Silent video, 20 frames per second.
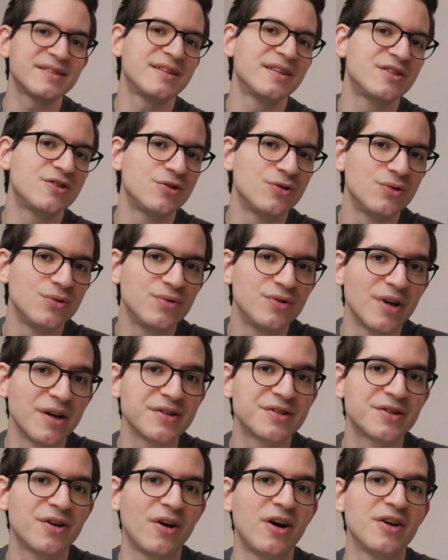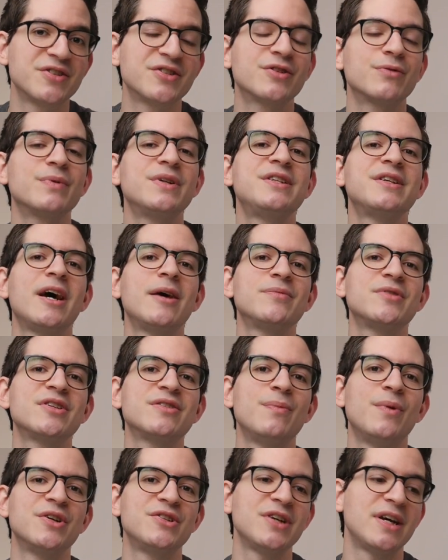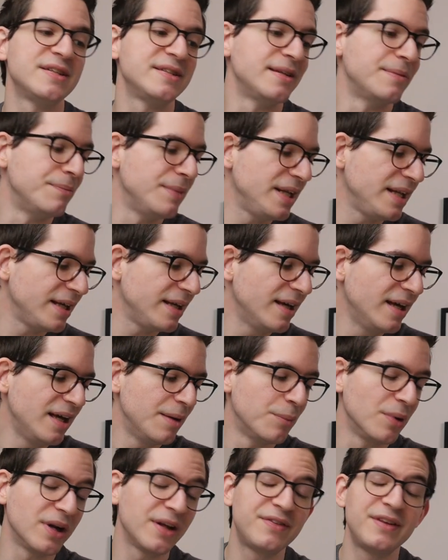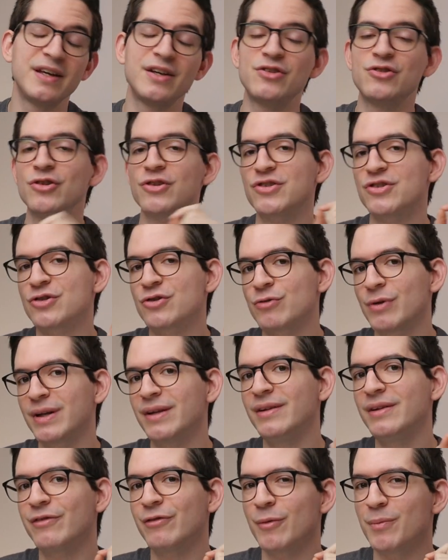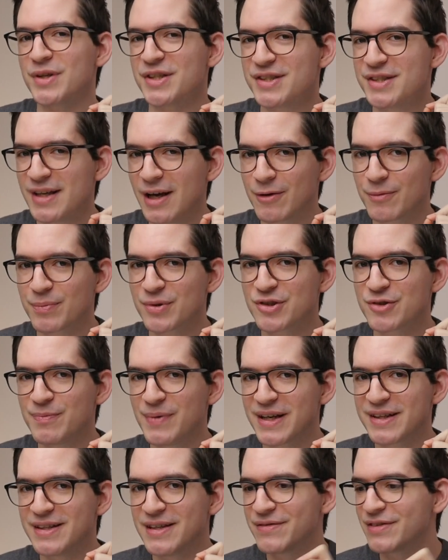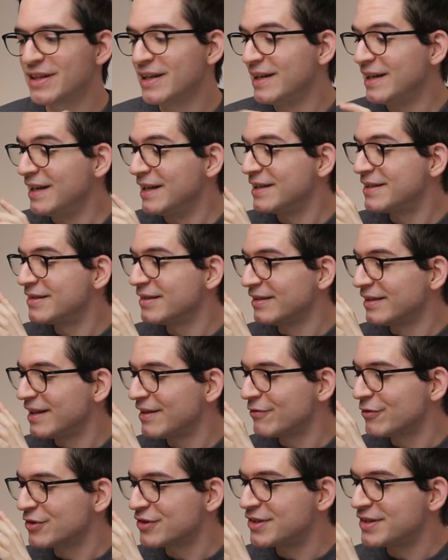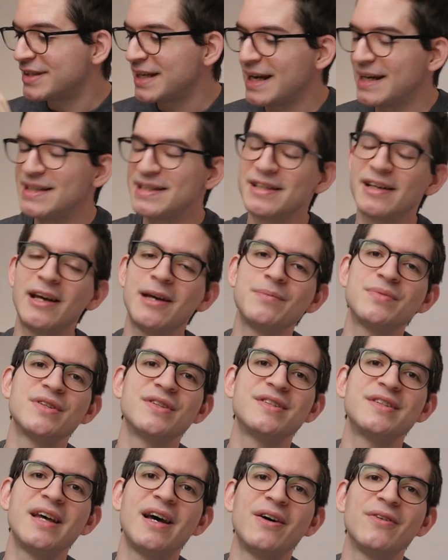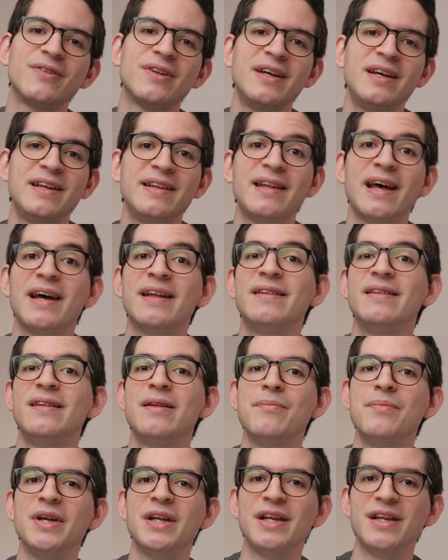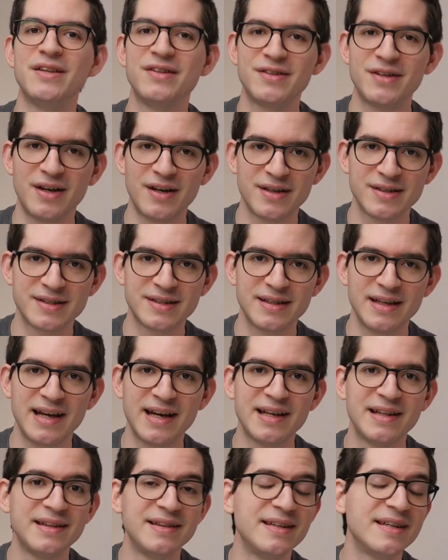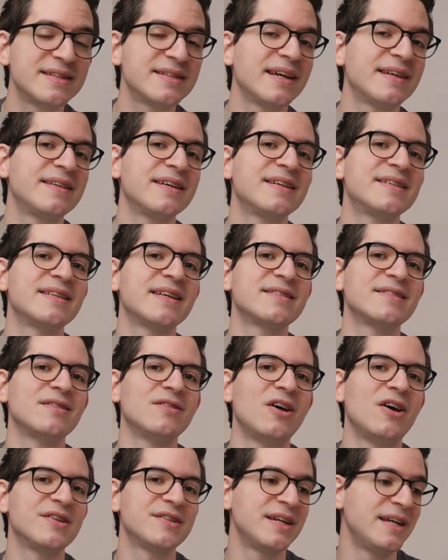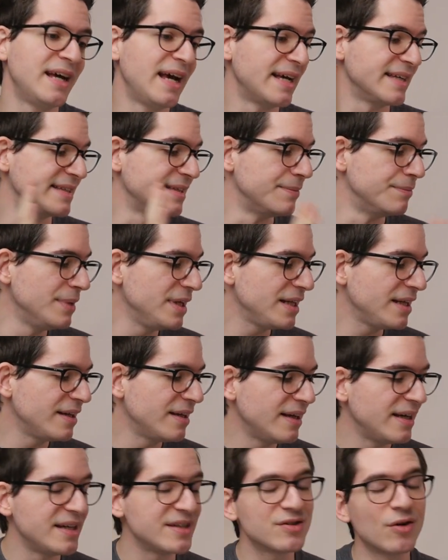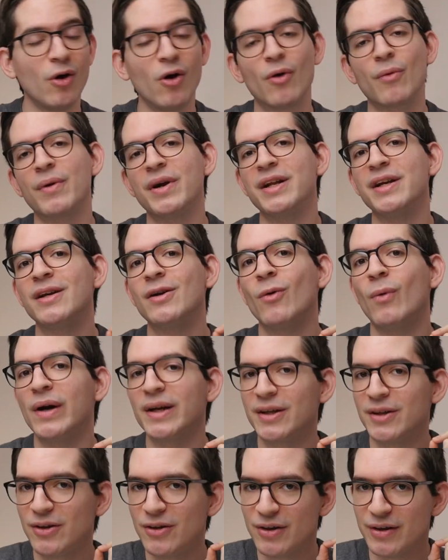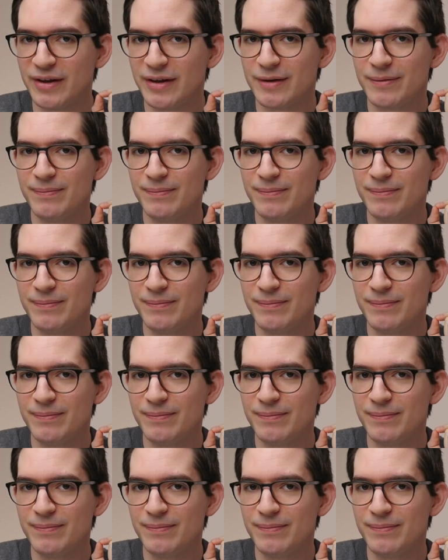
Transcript: the 2 does cost 3 times as much as the Mini, but I think just strictly from a sound perspective, it delivers 10 times the sound that the Mini does. And this I think says a lot, as the Mini is already quite good.